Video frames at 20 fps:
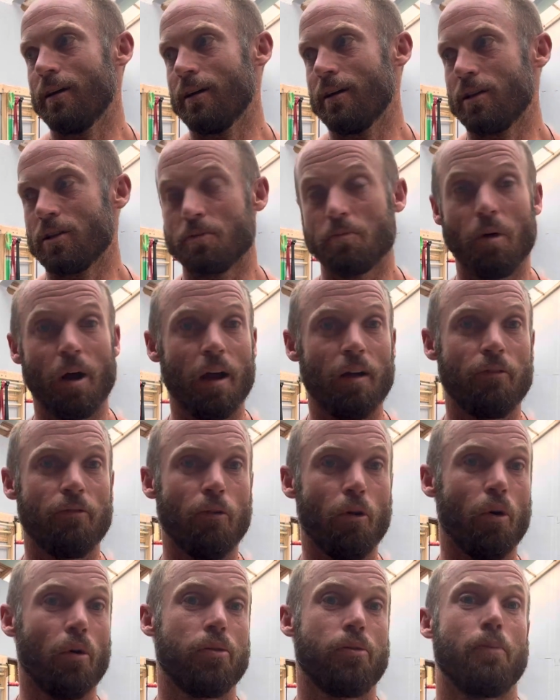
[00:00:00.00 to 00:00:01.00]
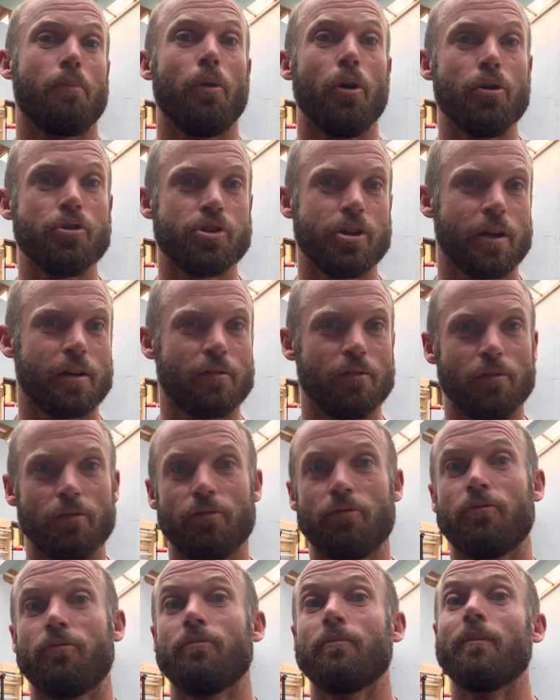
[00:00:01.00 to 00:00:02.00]
It's my 4th project of
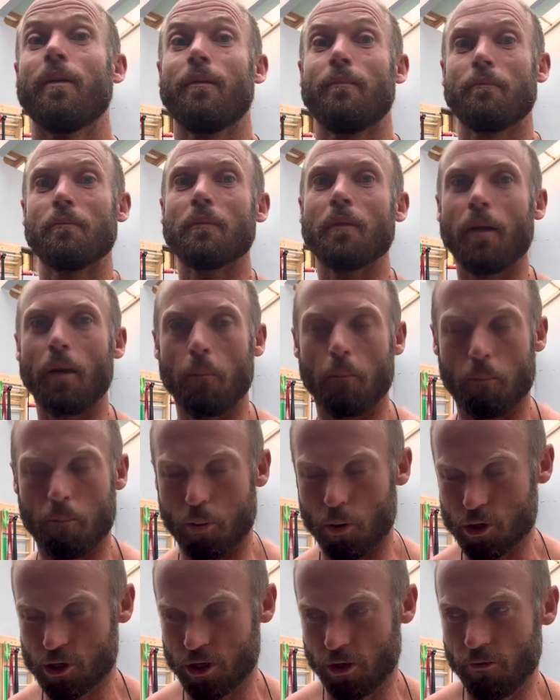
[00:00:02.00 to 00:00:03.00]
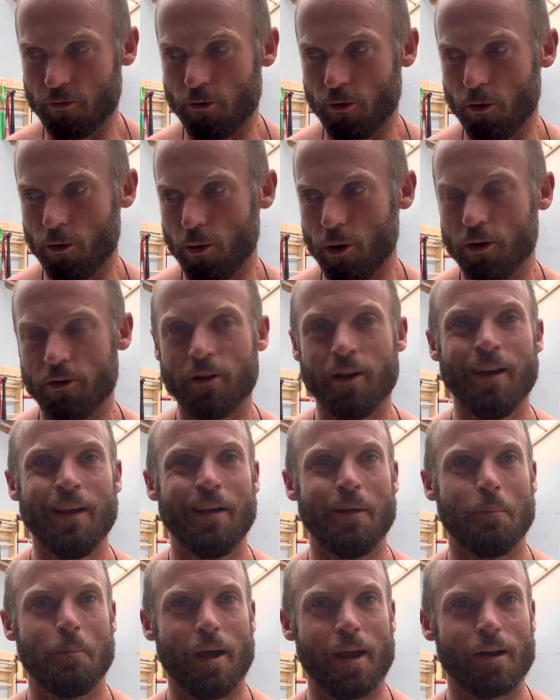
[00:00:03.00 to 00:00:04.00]
pushing forward
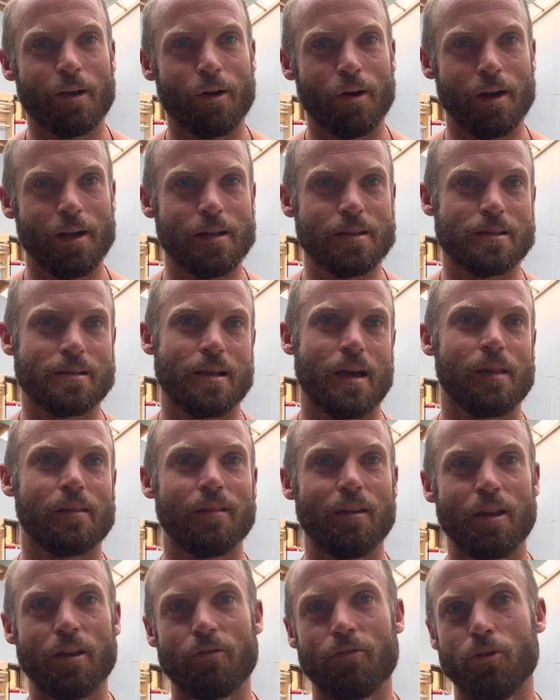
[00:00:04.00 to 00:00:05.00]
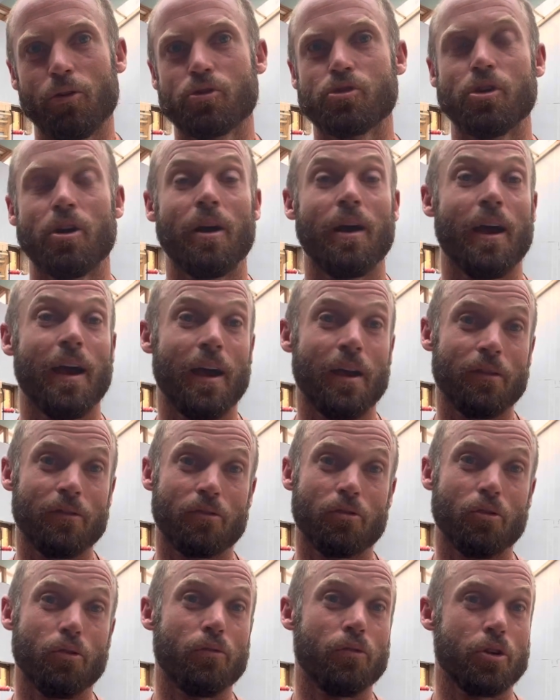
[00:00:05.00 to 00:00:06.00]
mankind's athletic future. I had
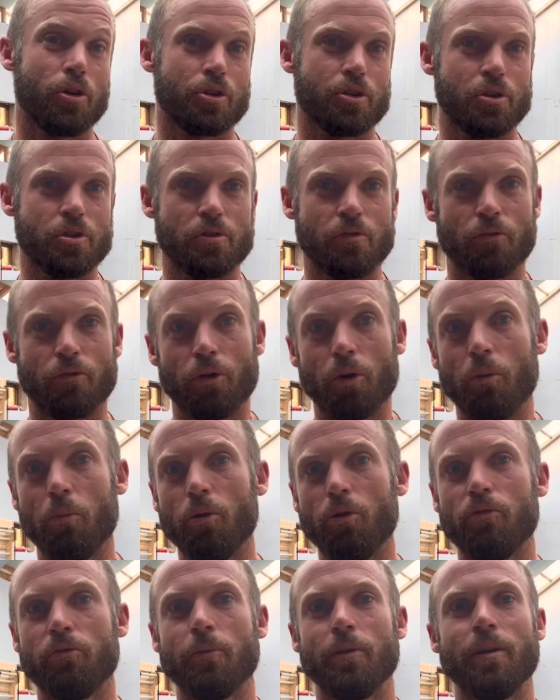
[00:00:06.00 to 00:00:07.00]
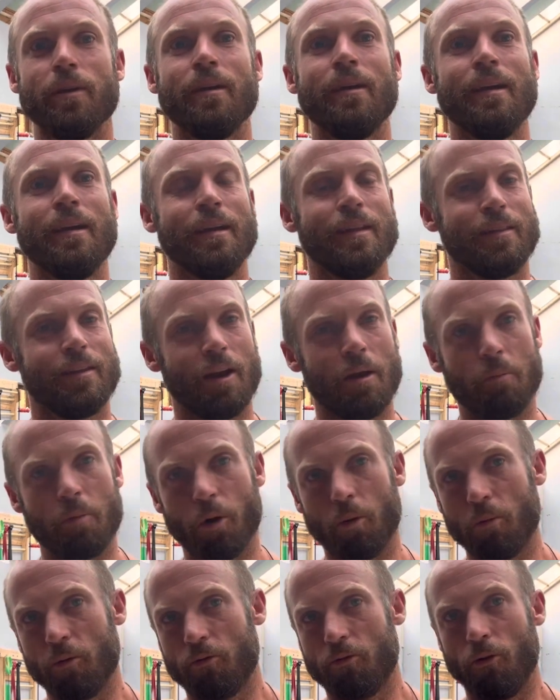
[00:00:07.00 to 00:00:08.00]
2 versions of Real Movement that I
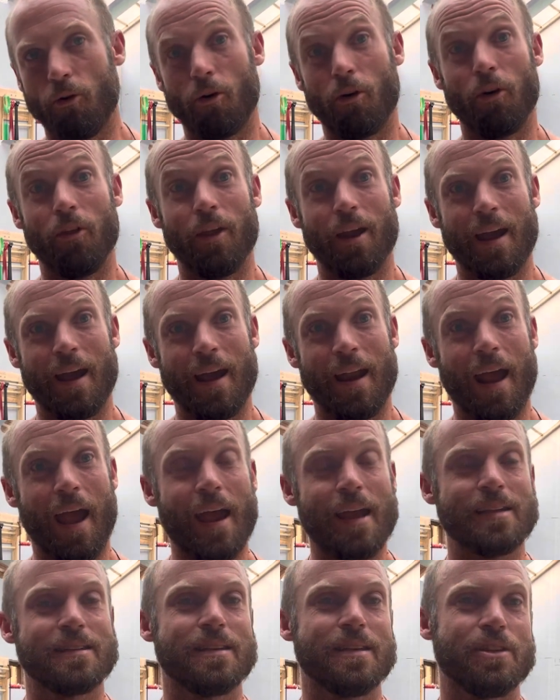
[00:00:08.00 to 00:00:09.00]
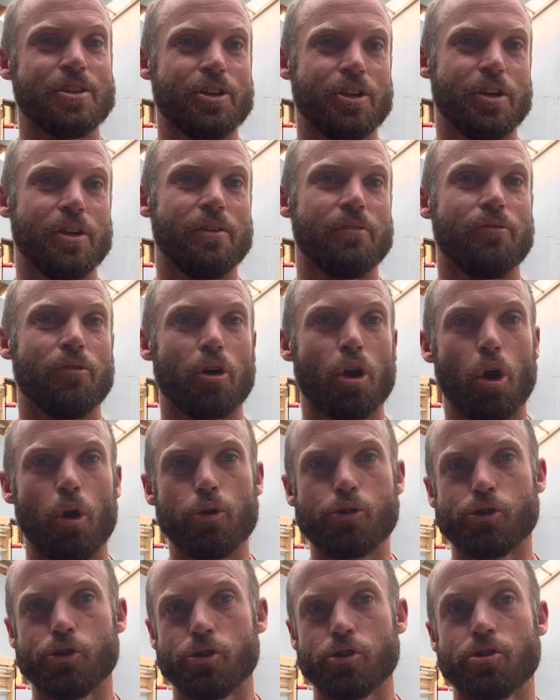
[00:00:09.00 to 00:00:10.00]
built before, and then I had ATG for
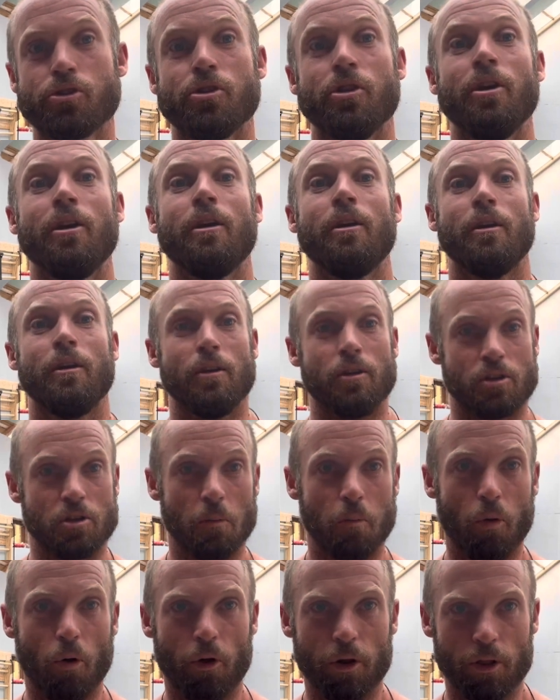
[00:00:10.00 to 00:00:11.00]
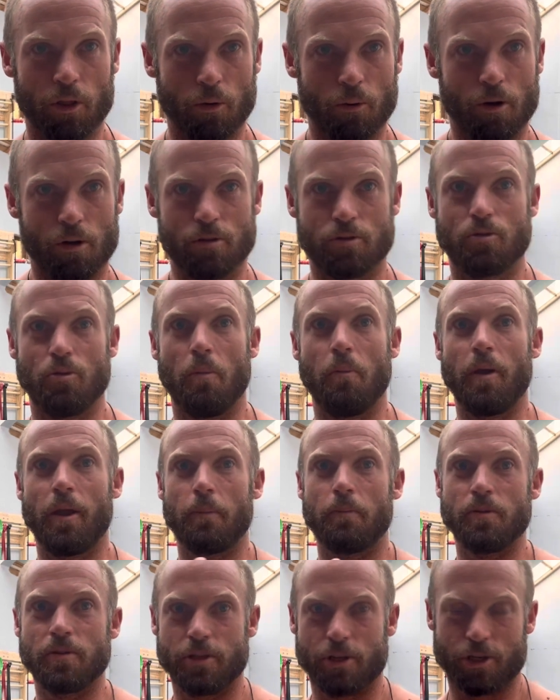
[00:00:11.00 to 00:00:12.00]
coaches. supporting the world to a better
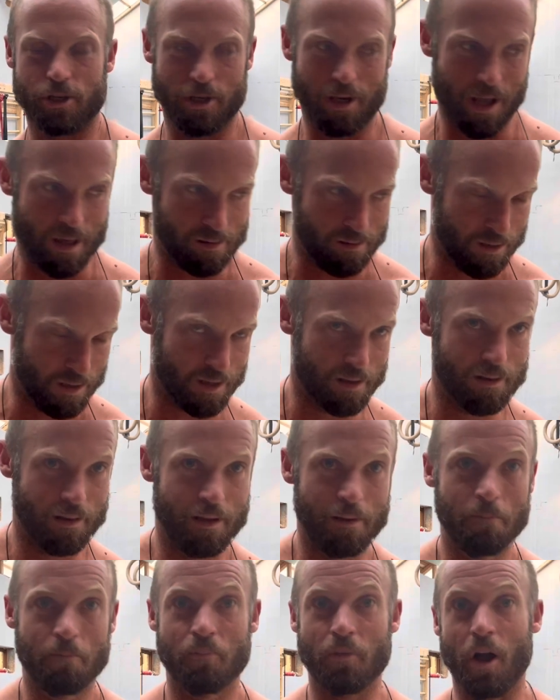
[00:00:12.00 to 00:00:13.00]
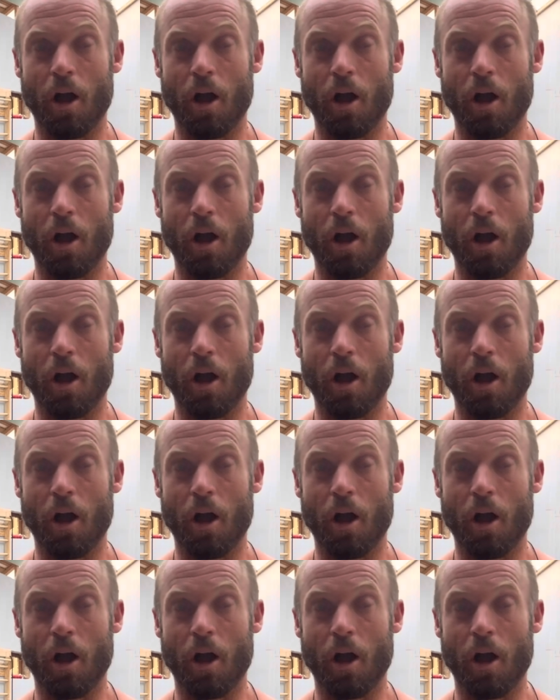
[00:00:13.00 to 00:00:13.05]
position athletically.